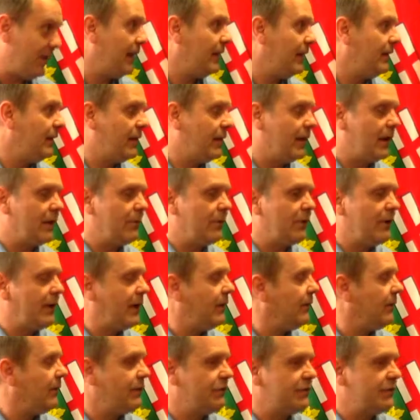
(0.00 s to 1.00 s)
end, we're
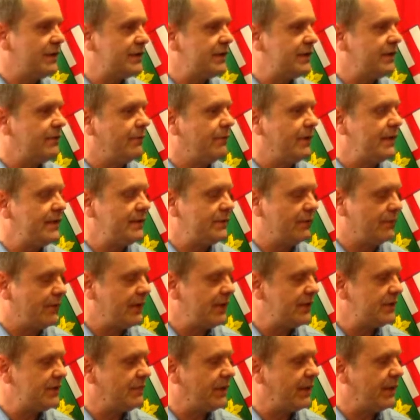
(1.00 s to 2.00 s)
hearing Dresden
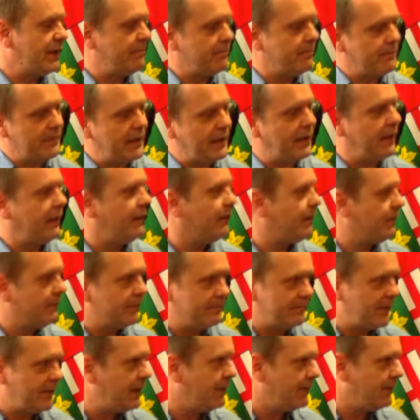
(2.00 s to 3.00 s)
Raceway may
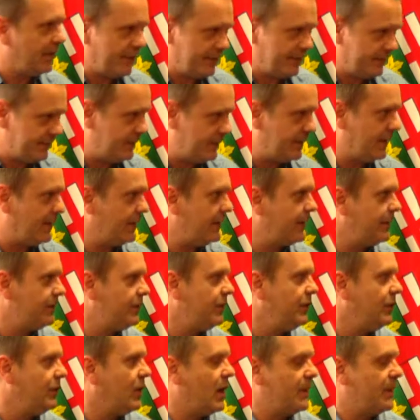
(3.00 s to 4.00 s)
or may not
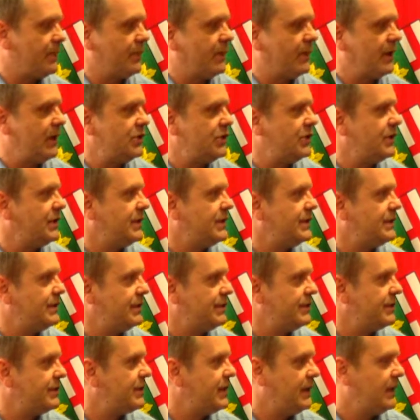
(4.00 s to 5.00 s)
continue operations.
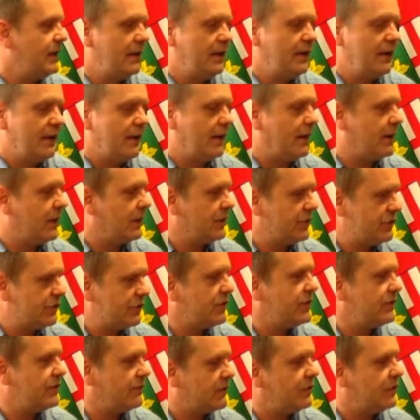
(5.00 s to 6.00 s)
There's
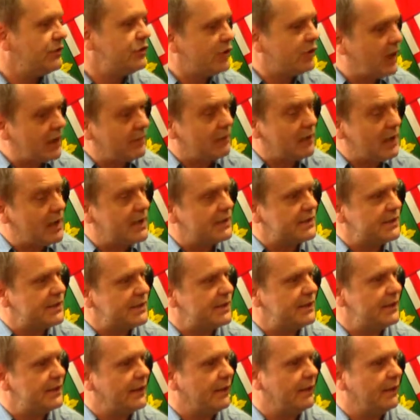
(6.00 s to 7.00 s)
concerns of job
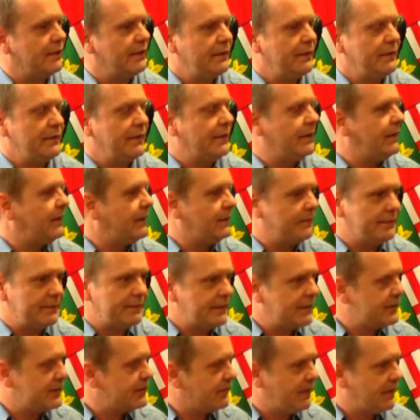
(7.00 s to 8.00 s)
losses there.
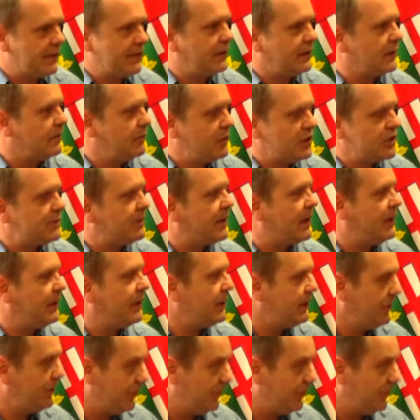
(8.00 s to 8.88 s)
Is there anything the municipality